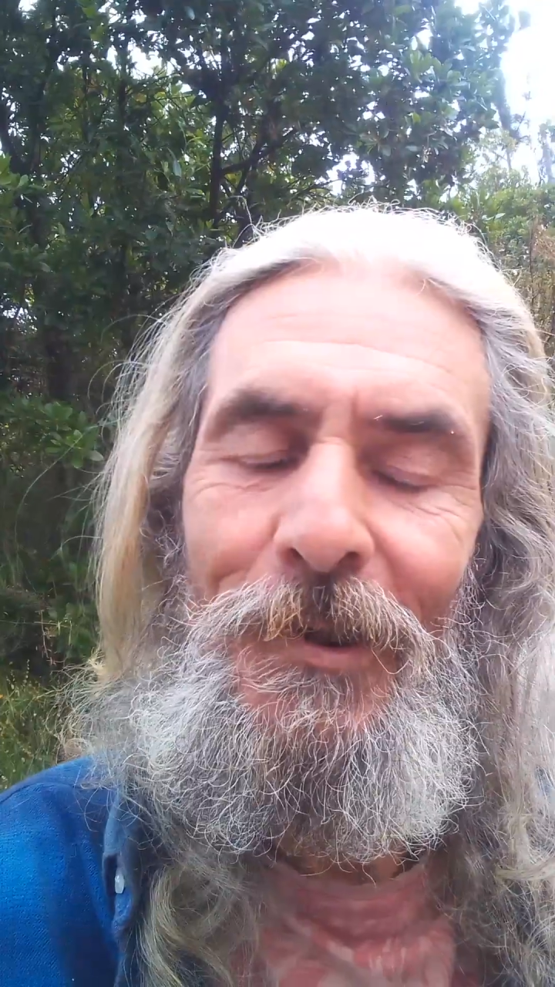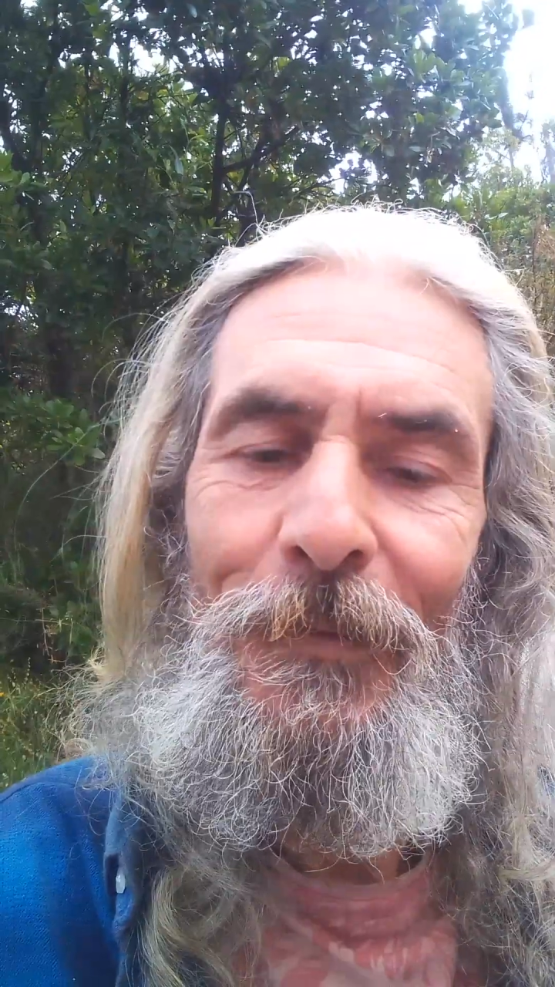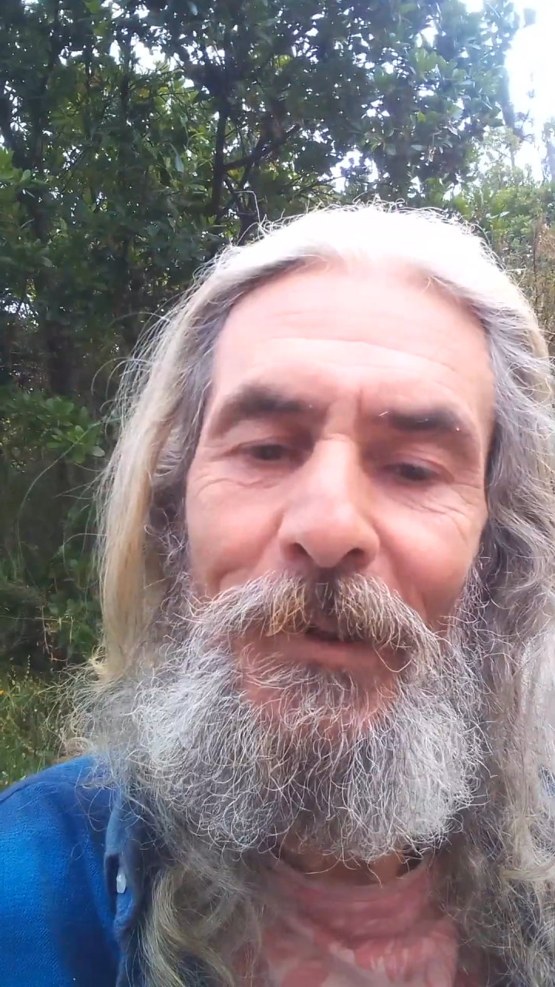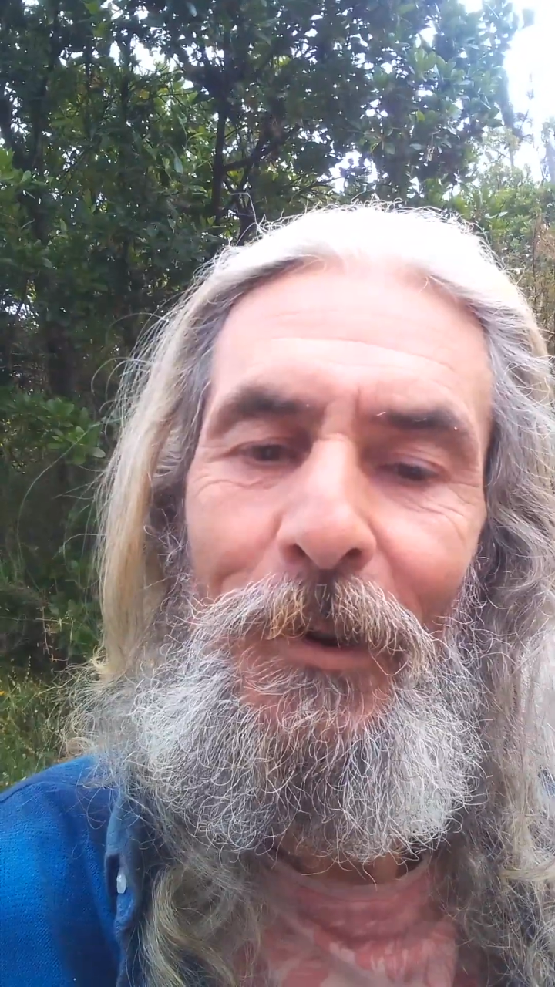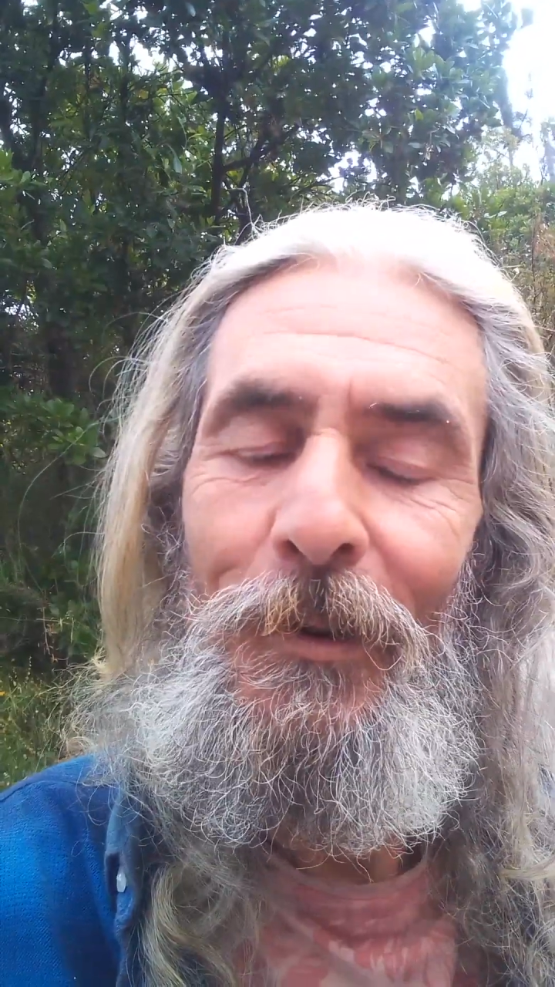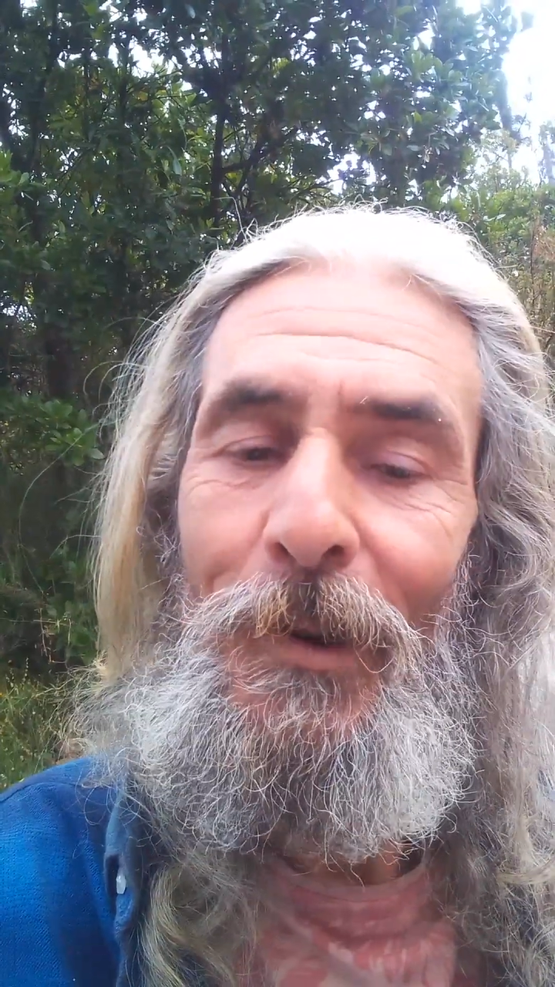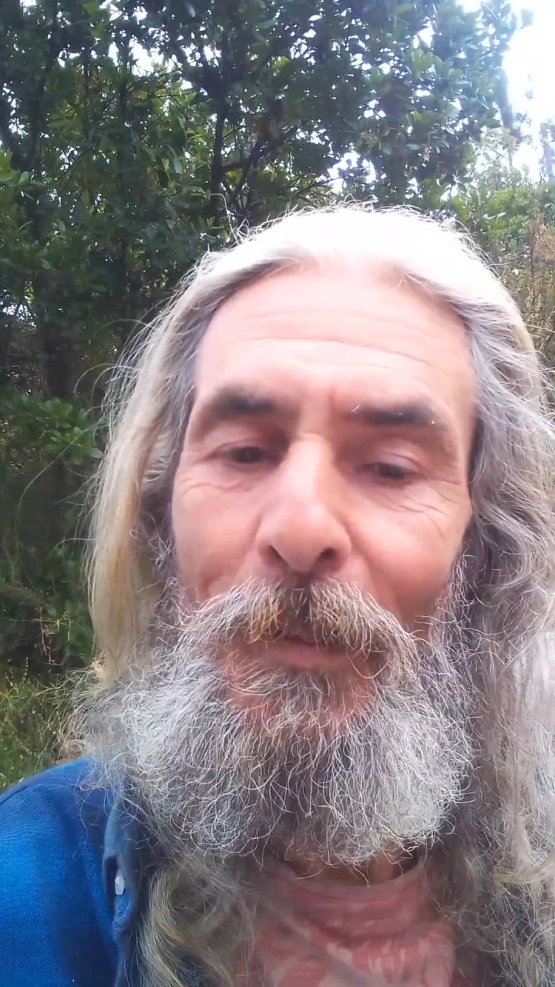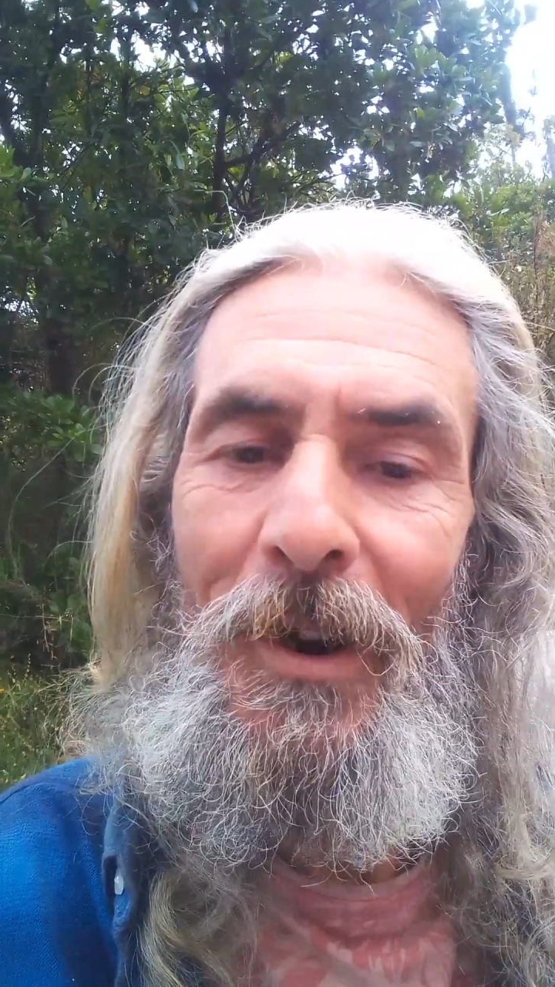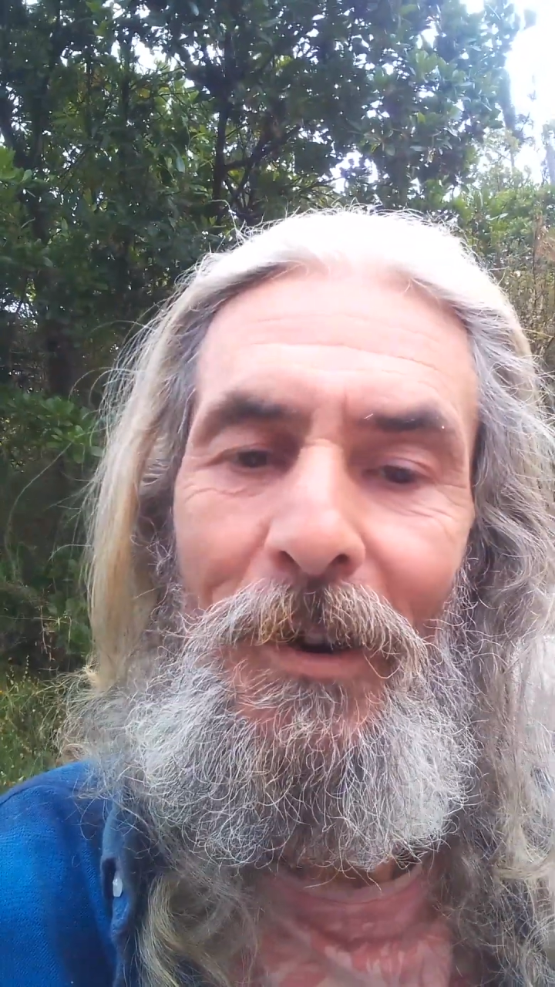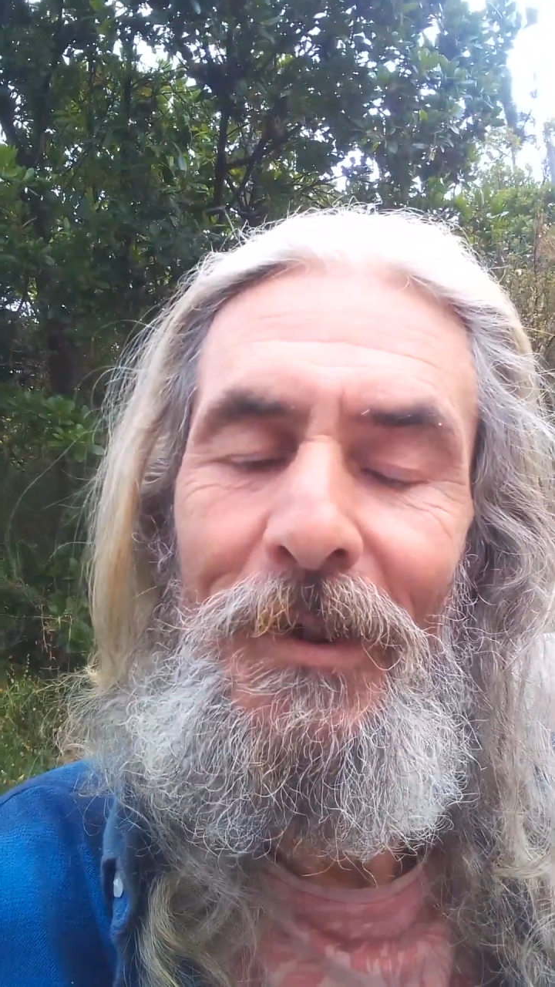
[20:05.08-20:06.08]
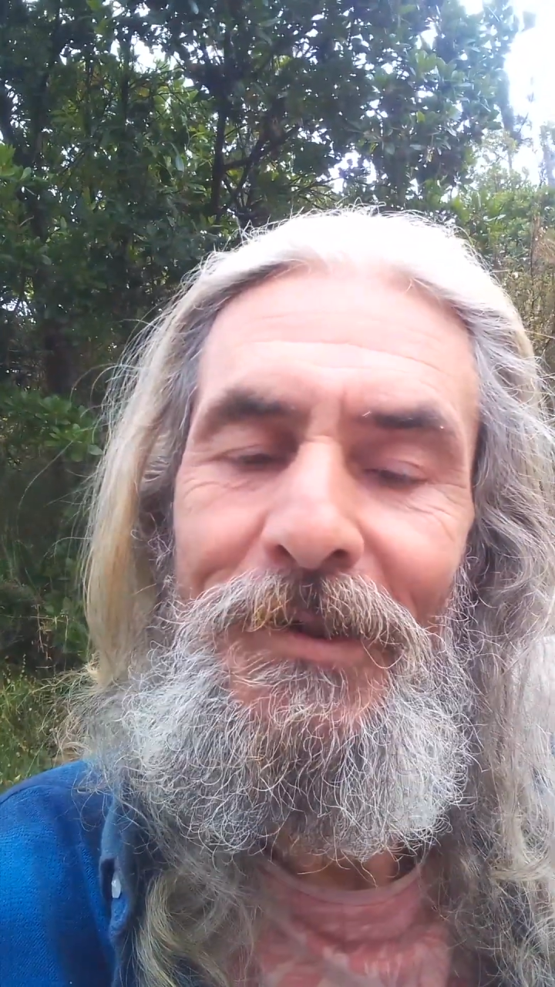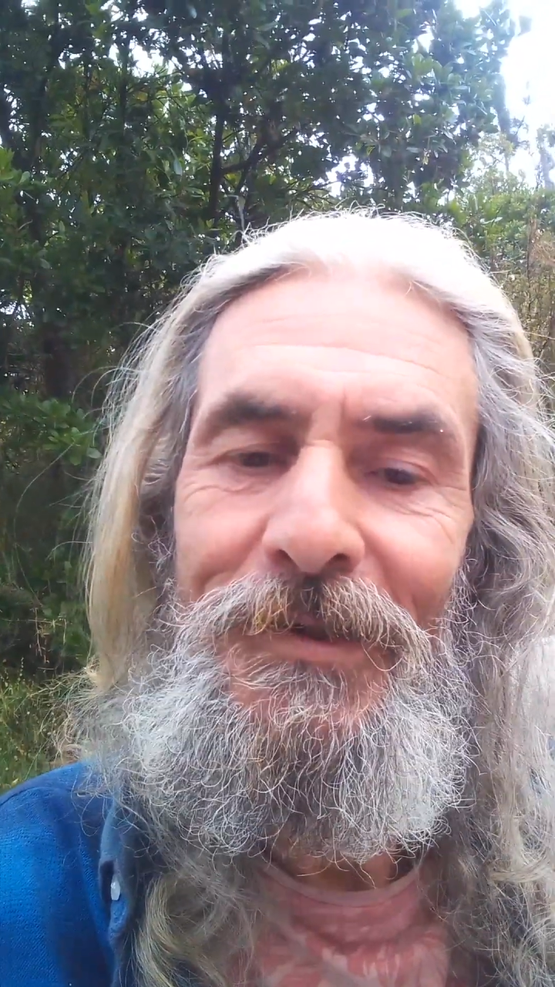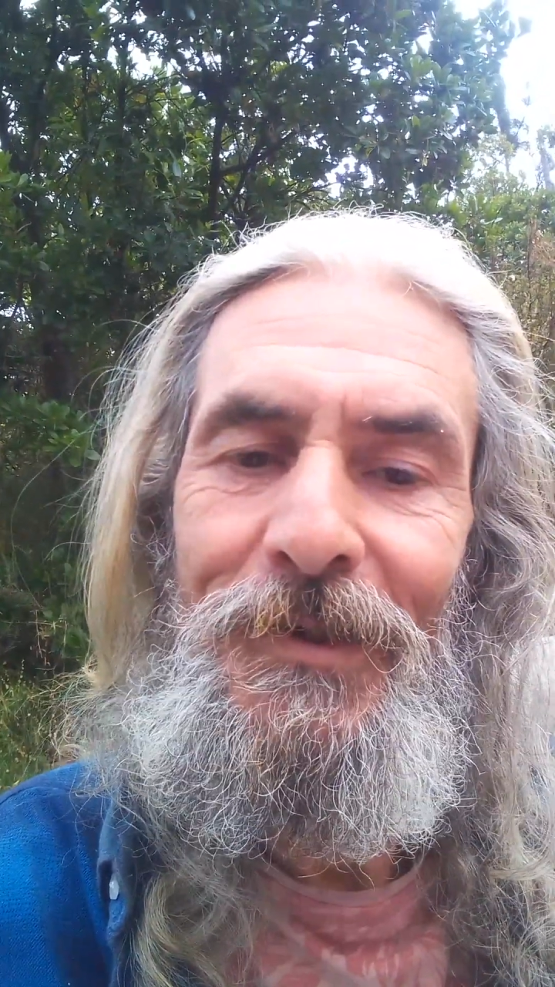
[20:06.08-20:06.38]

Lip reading: of you, the parts